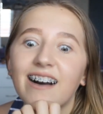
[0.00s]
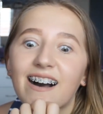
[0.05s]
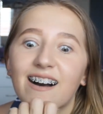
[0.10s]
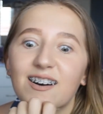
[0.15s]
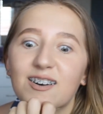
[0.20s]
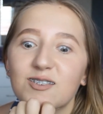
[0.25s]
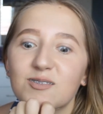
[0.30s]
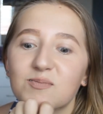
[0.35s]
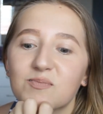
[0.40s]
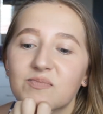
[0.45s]

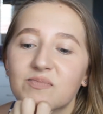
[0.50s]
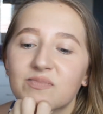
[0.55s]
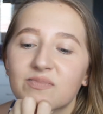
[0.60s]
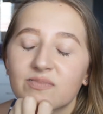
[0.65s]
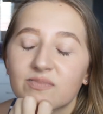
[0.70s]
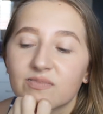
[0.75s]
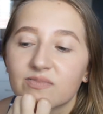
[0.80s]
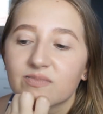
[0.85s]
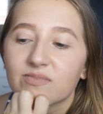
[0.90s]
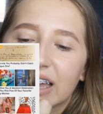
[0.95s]
Um,
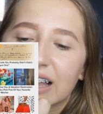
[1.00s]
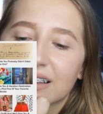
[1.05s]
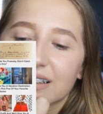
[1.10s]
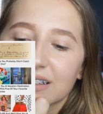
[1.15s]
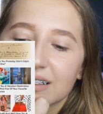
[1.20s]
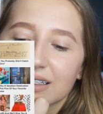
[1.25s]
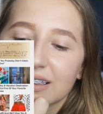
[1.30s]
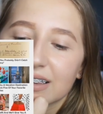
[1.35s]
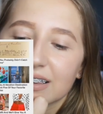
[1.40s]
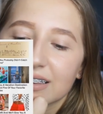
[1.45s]

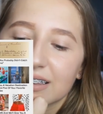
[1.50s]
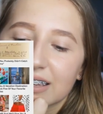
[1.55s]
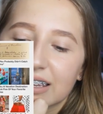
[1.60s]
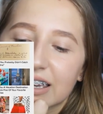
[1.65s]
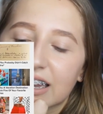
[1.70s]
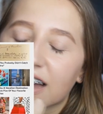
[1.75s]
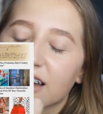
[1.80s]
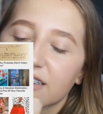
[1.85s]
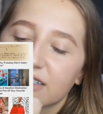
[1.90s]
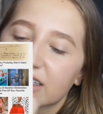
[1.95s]

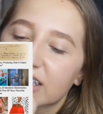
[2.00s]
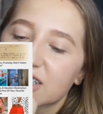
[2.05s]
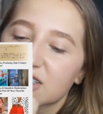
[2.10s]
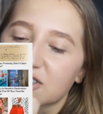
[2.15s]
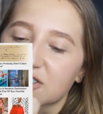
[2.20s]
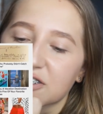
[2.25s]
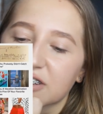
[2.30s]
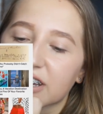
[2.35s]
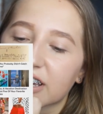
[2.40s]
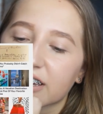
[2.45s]
Galilee. I think
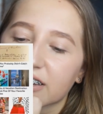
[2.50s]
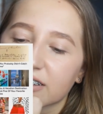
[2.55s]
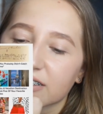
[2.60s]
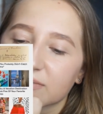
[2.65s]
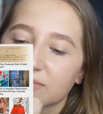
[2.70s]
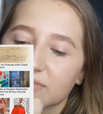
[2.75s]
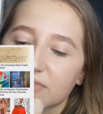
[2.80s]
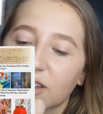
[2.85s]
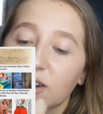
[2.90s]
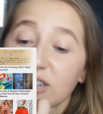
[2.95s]
it's
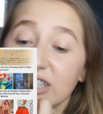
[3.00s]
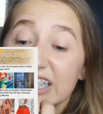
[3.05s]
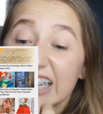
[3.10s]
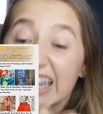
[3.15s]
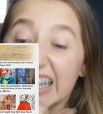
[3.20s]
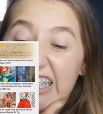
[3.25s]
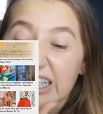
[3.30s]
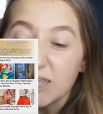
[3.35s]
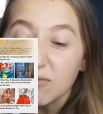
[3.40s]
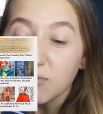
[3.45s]
Judea. Oh, it's
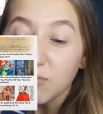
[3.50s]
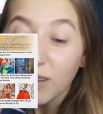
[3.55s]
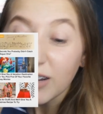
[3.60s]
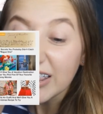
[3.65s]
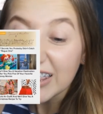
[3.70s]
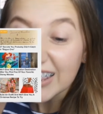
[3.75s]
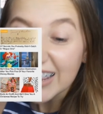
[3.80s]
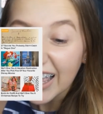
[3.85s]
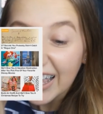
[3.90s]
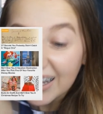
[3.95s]
Egypt.
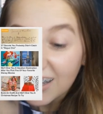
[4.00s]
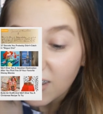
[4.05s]
What?